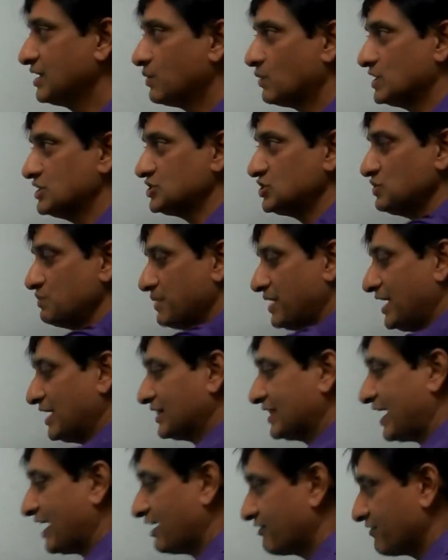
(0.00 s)
Once you make
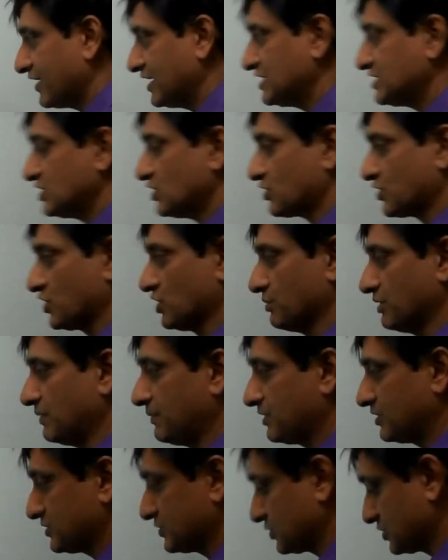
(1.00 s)
that, friends, your human
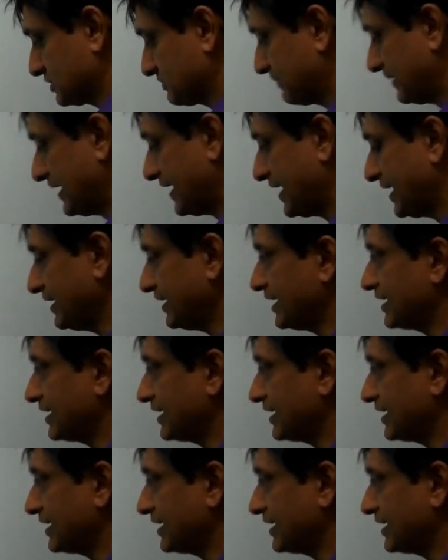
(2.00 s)
resource plan